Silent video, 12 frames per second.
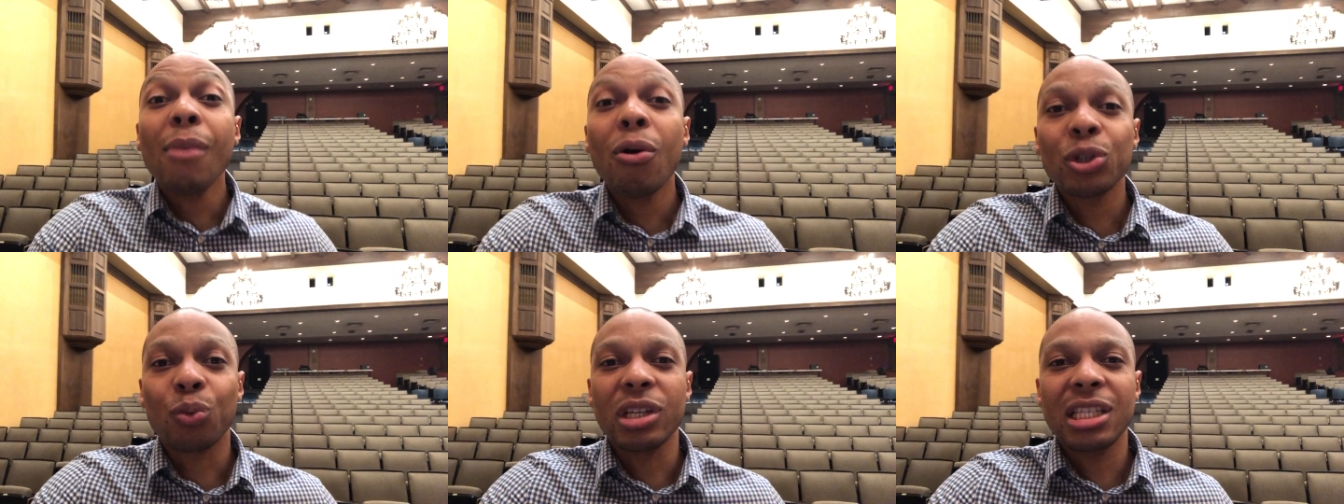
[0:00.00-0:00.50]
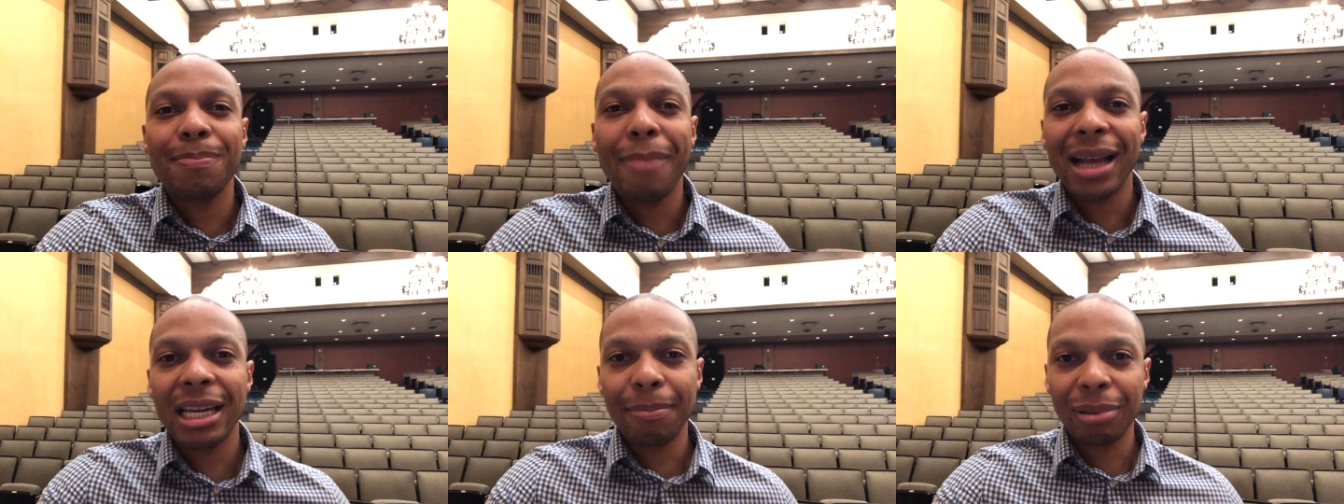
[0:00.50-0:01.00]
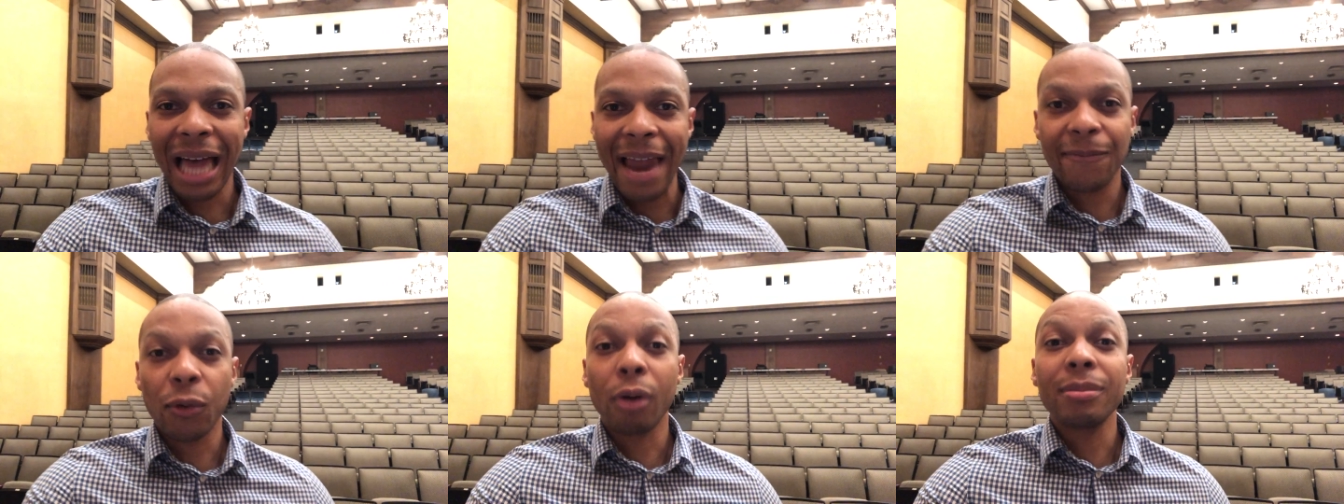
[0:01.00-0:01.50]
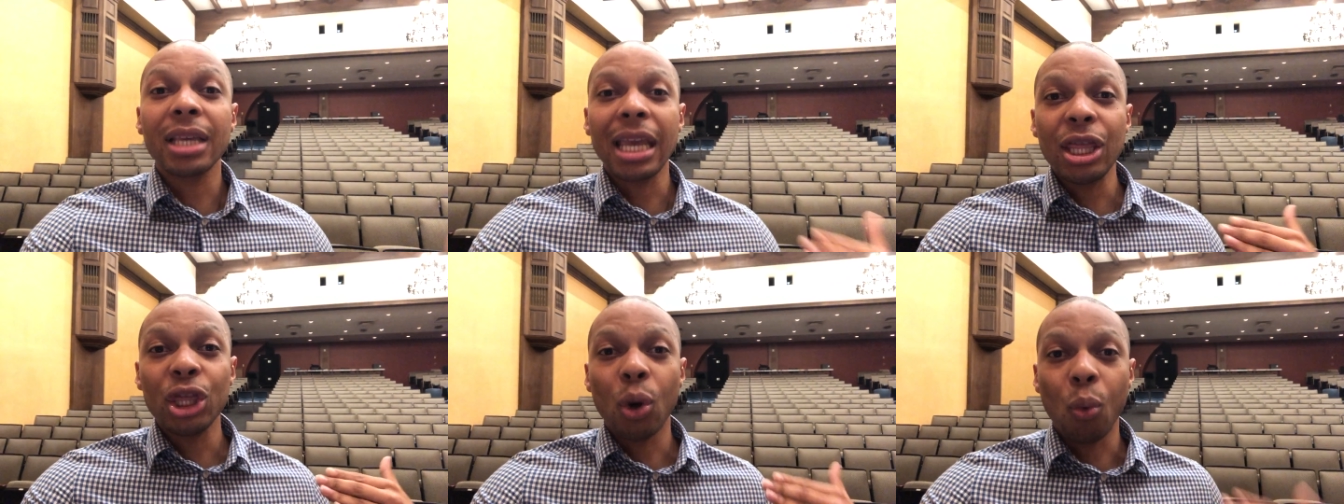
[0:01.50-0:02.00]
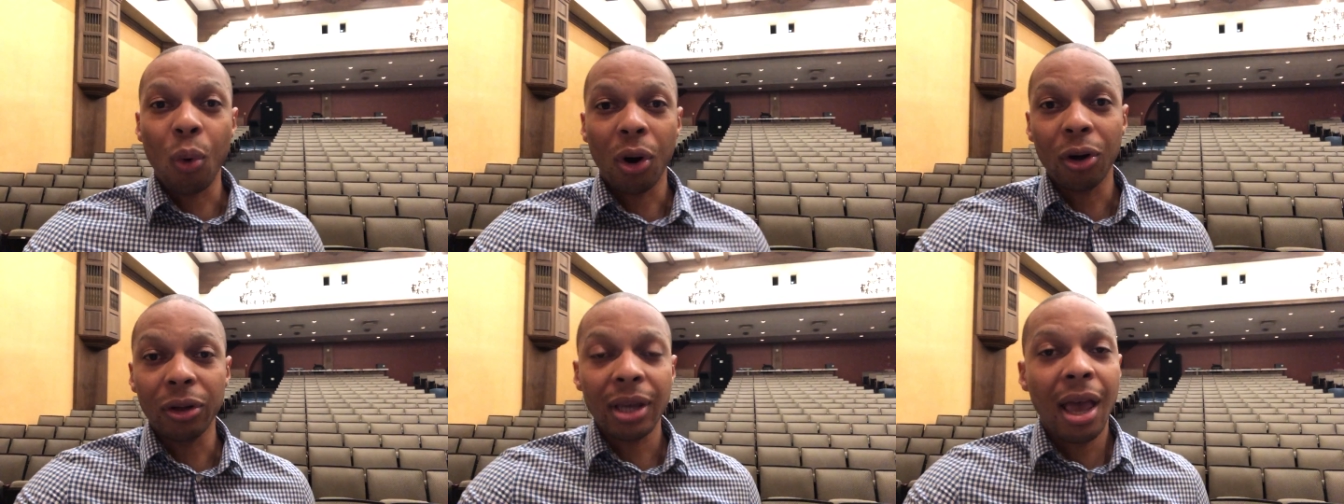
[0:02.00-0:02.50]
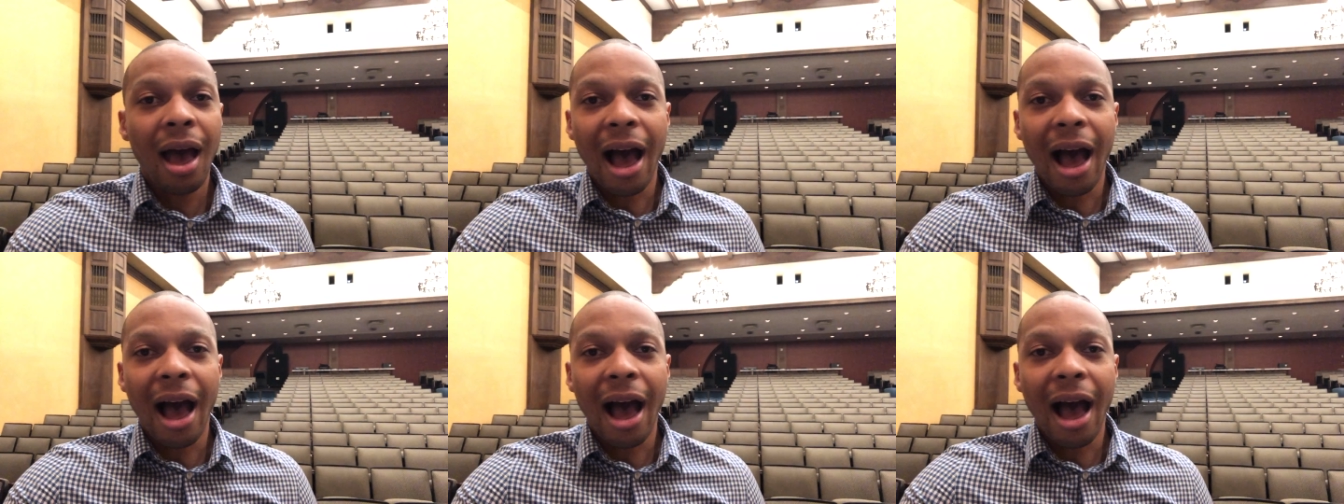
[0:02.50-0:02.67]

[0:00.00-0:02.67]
most respected platforms in the world.